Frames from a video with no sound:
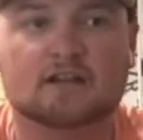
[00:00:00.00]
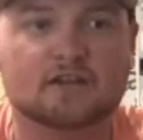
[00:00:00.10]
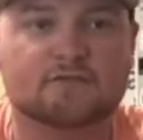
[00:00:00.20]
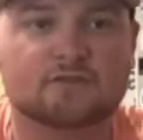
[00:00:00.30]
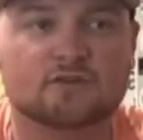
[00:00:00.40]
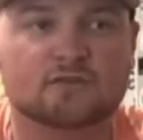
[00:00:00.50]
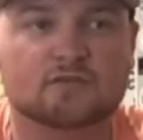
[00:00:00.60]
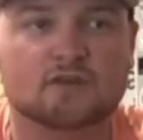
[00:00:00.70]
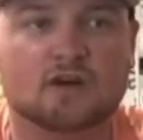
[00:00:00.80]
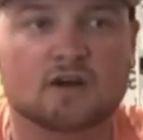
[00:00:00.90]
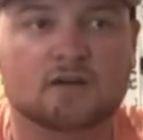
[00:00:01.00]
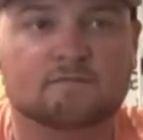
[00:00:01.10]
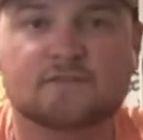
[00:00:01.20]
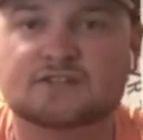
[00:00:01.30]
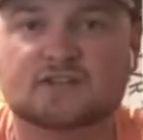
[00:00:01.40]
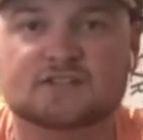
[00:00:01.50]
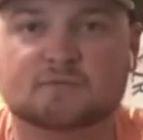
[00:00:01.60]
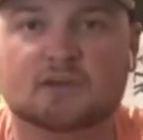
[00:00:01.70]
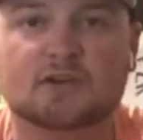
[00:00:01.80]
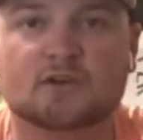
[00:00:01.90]
If you're fishing in
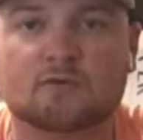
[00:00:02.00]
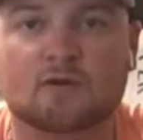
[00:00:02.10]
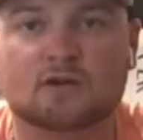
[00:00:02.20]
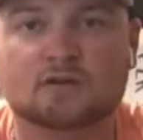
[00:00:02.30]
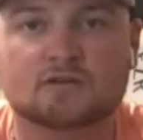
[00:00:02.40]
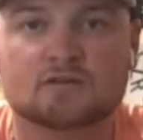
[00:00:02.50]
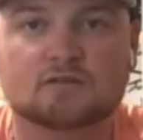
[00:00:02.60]
some clearer water,